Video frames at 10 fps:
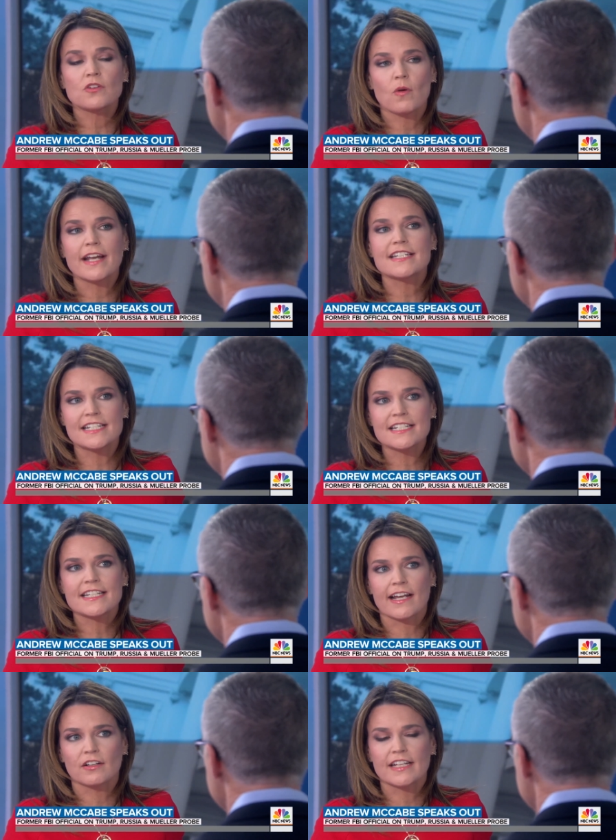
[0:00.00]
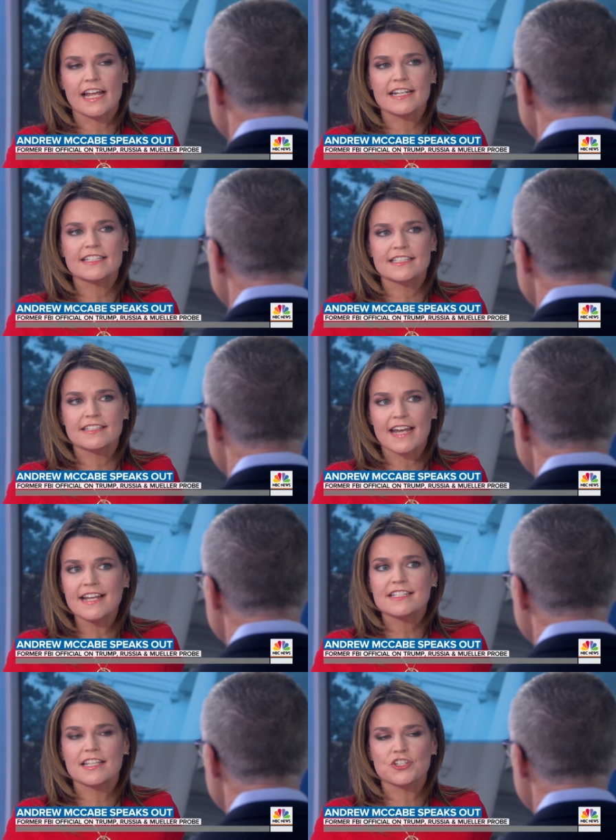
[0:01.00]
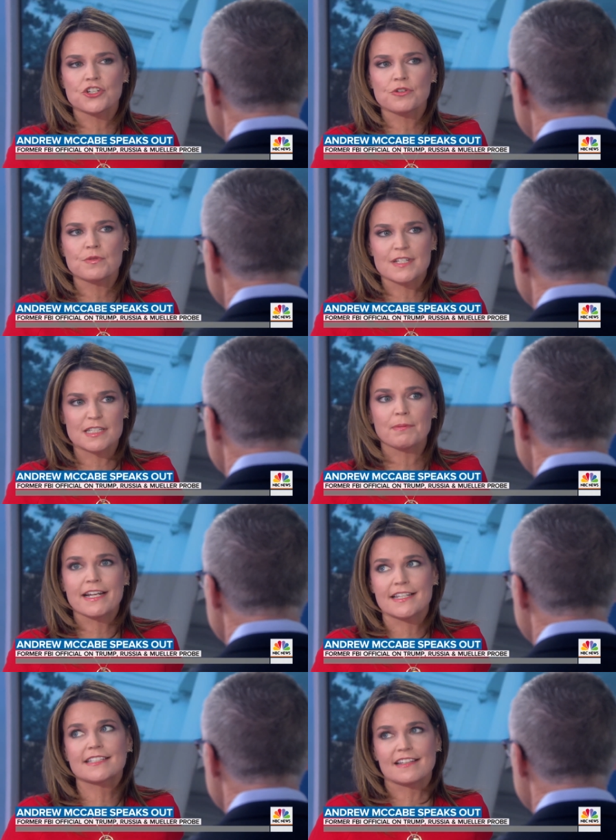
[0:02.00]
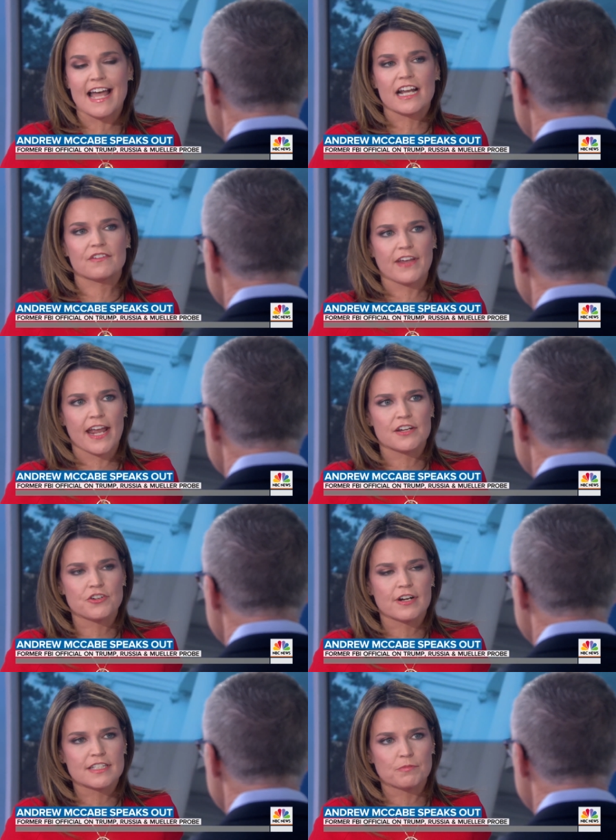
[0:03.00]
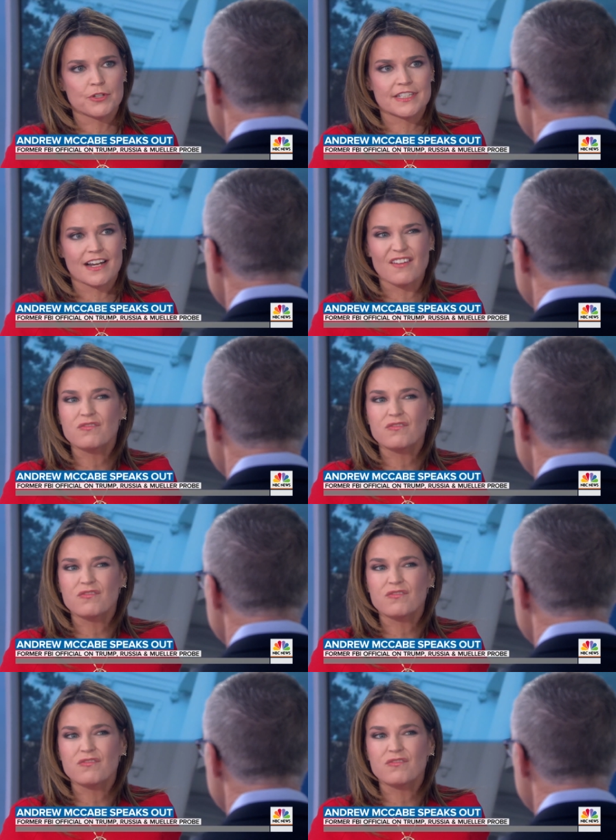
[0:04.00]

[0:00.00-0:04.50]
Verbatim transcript: quite detailed, and it states that you displayed this lack of candor, as it puts it, on